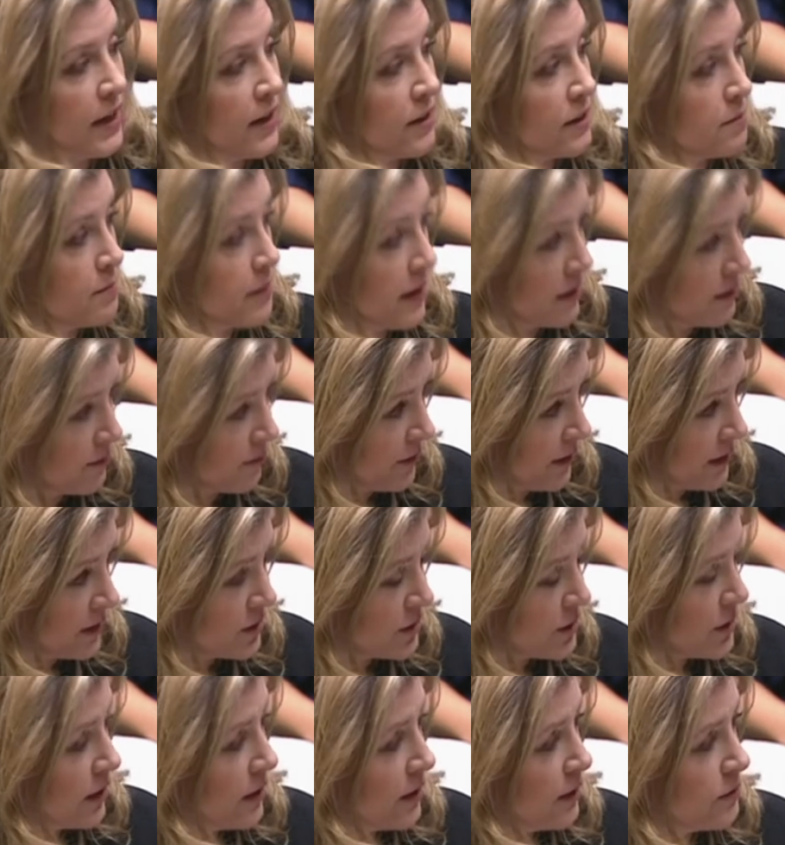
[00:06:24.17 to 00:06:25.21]
the
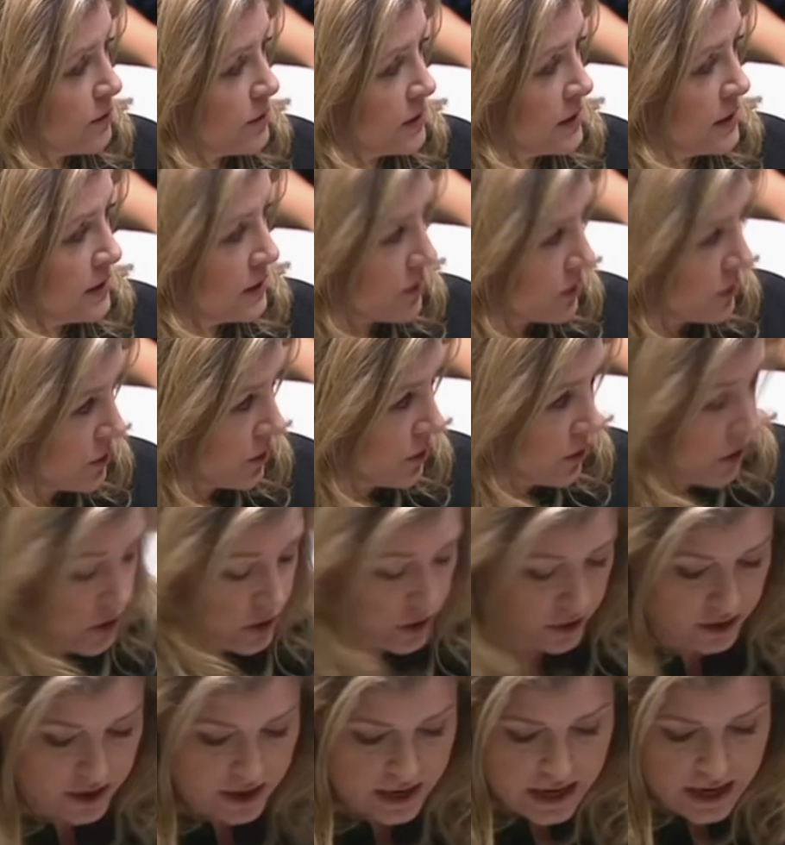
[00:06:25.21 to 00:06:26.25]
manifesto that it stood
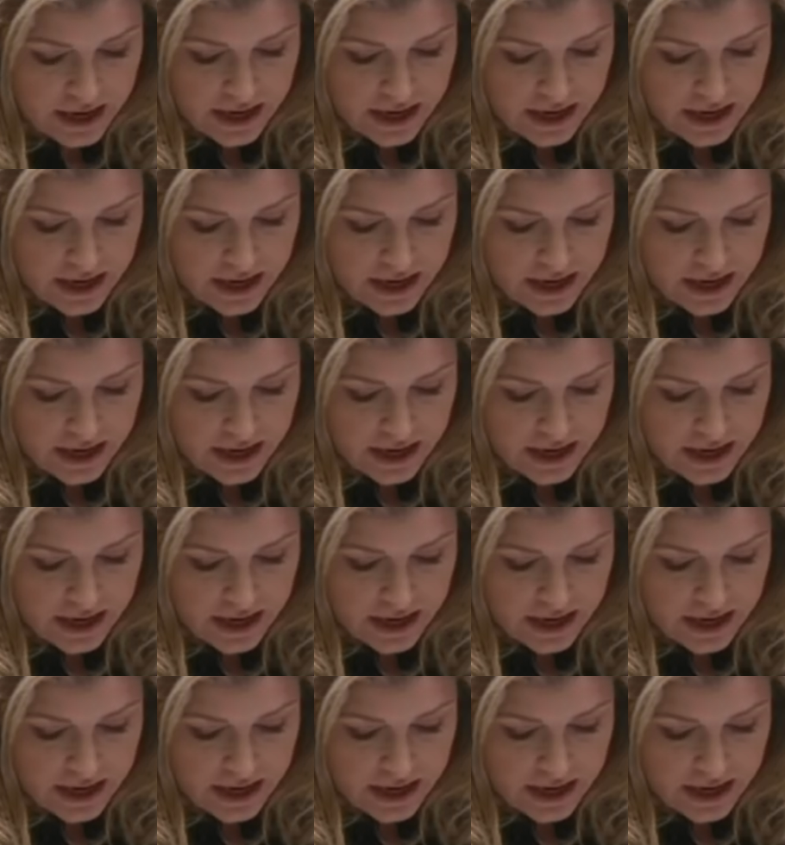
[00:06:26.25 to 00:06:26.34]
on